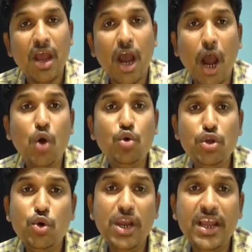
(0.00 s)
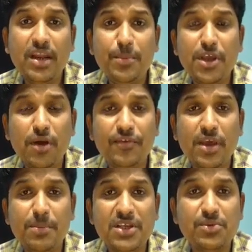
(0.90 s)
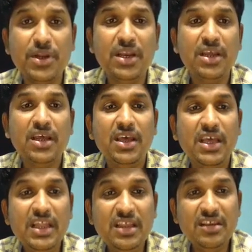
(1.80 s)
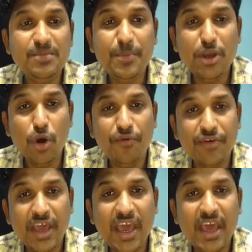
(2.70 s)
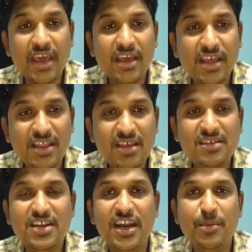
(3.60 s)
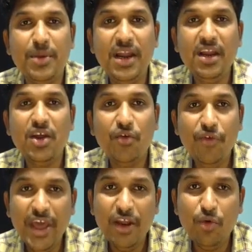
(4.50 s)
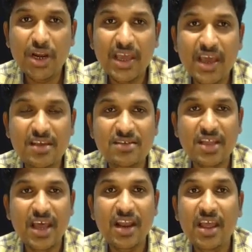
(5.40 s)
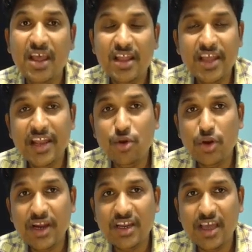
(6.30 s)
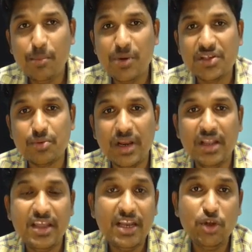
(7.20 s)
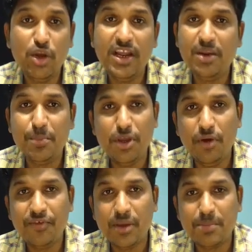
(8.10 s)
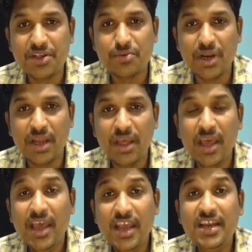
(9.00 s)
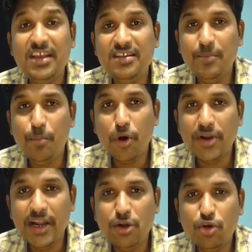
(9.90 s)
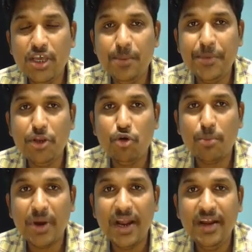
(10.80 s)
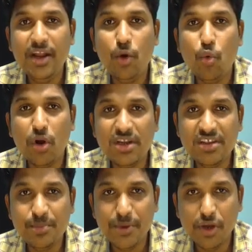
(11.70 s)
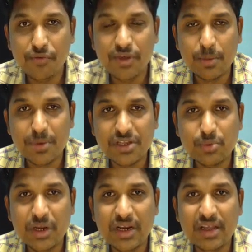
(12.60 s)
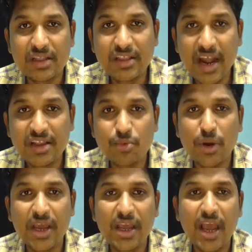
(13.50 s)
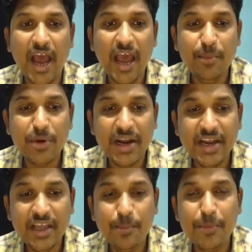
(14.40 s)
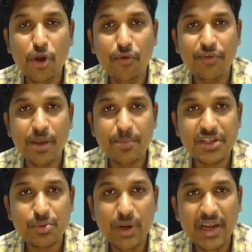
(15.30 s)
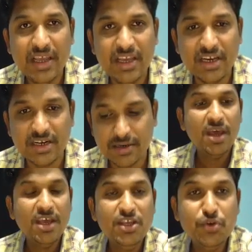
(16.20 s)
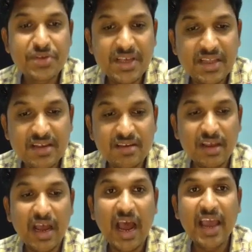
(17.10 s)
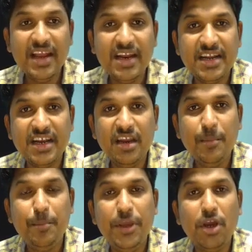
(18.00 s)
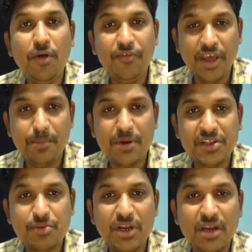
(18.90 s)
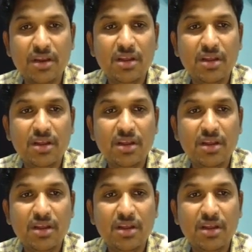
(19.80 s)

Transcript: How you will get P of k plus 1? In this P of k, in this statement, wherever k is there you write k plus 1. Then you will get P of k plus 1. It is important to keep in your mind what is P of k plus 1. That's why I am writing P of k plus 1 here. You see this, I written P of k plus 1.